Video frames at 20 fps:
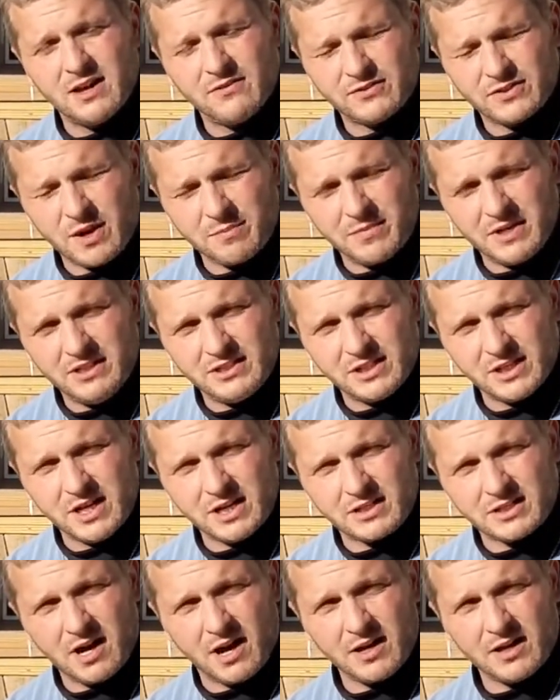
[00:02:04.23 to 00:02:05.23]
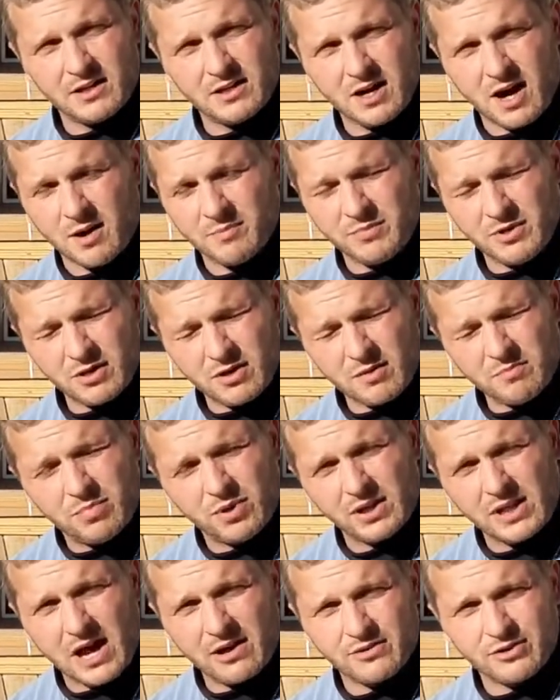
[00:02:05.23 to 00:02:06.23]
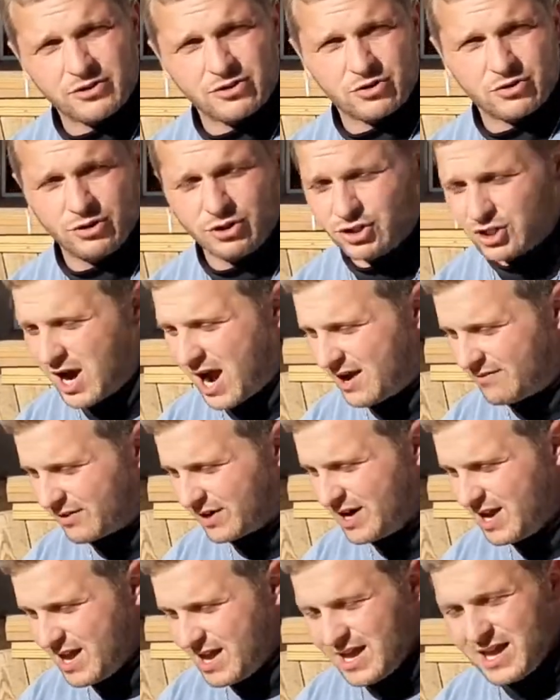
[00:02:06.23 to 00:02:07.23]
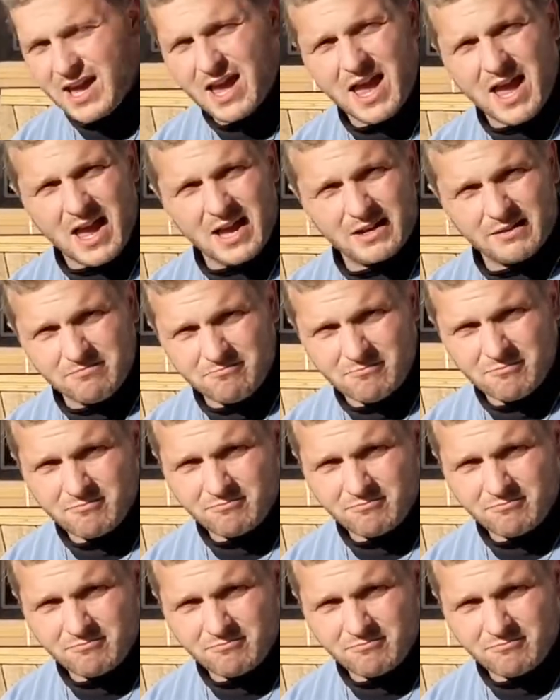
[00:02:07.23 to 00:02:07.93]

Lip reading: If something needs to get tightened up, you can pull out your screwdriver and